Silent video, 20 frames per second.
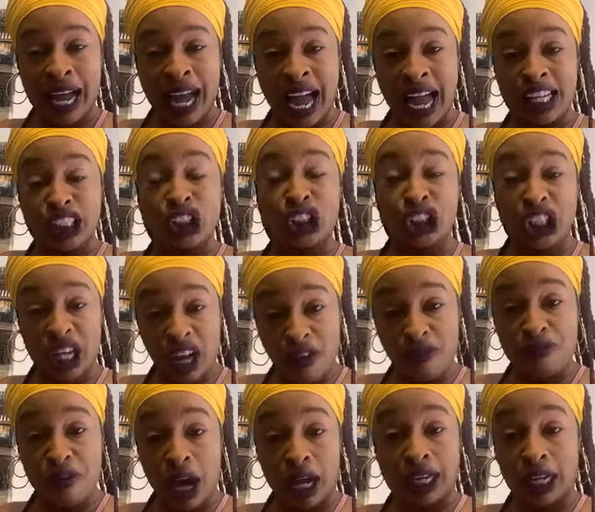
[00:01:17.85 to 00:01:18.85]
Huh?
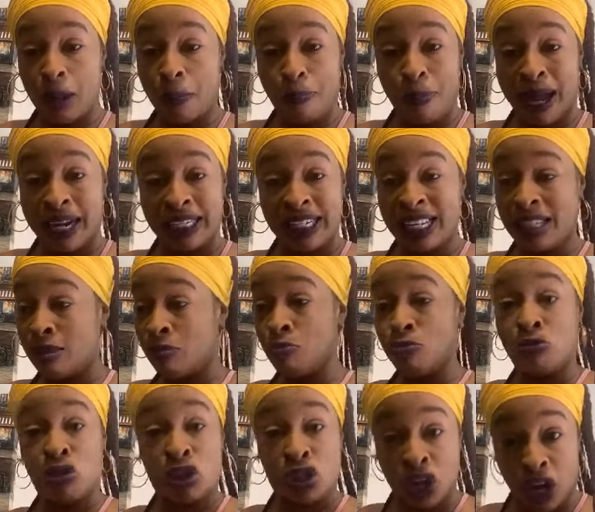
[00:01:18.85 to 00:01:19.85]
Shitty fucking panties,
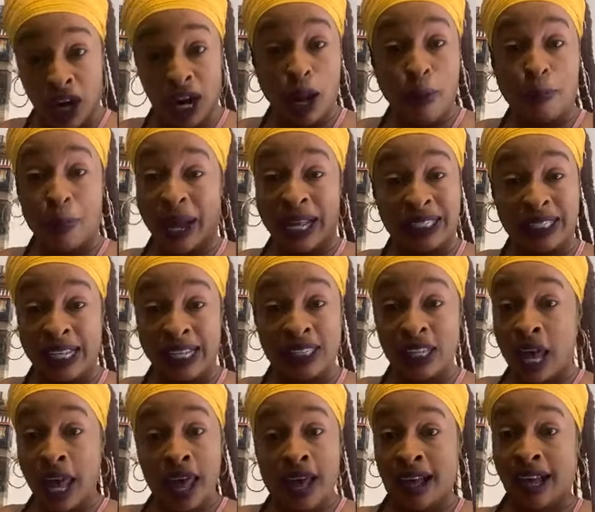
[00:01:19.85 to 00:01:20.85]
dirty
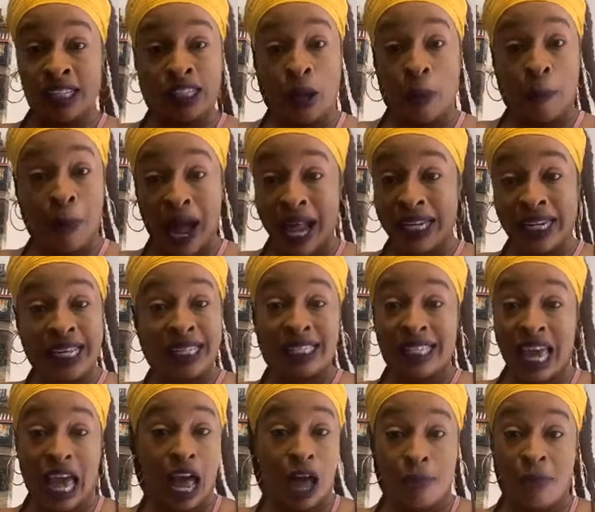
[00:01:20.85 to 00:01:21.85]
panties. Because your
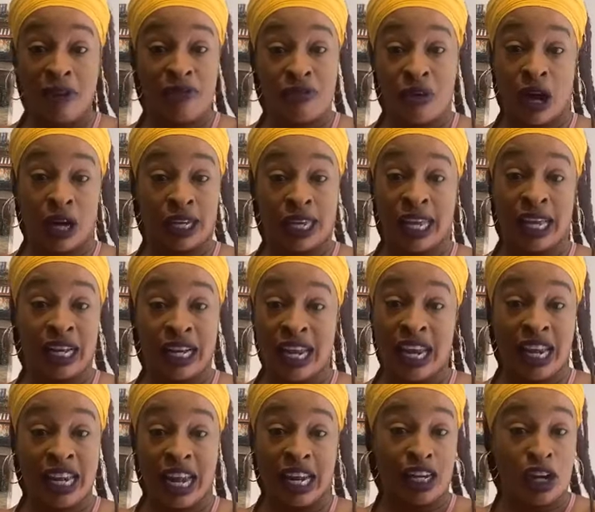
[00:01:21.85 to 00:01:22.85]
panties can't be fucking
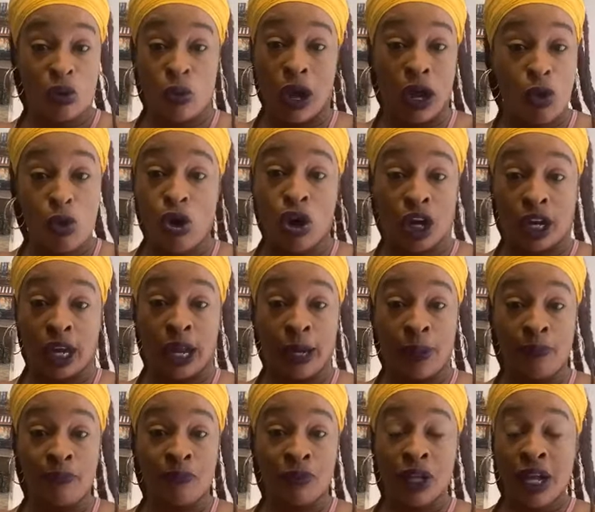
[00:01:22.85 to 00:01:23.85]
clean, not the way you
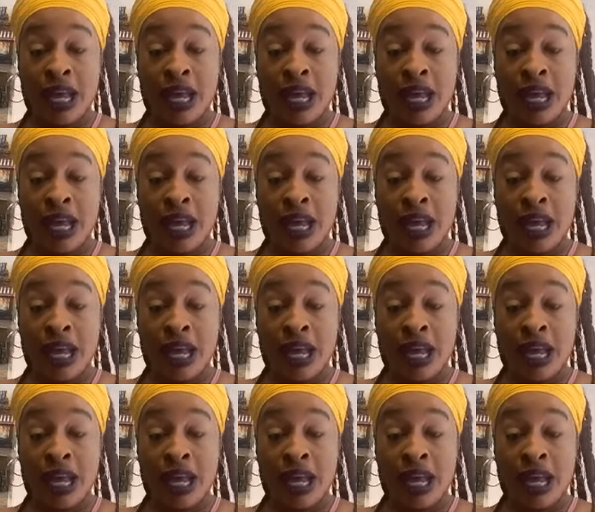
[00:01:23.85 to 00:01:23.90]
looking.